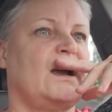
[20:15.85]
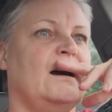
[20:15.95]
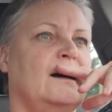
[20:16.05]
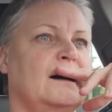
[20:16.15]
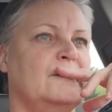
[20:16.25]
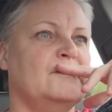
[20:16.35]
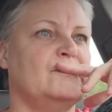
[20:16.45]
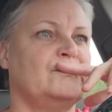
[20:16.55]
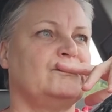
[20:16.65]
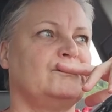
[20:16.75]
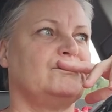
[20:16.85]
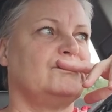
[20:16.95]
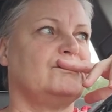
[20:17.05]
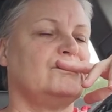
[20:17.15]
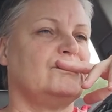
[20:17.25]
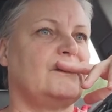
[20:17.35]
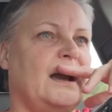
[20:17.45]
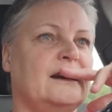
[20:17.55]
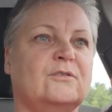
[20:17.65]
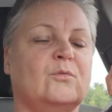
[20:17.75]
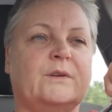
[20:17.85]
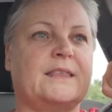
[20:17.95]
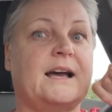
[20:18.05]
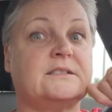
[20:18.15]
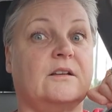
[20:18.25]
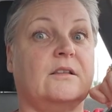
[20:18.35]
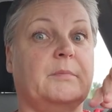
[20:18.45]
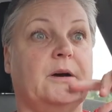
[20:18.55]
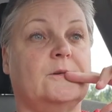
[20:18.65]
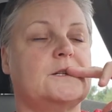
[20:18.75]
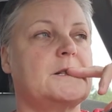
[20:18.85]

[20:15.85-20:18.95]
Um, I don't know what that's all about.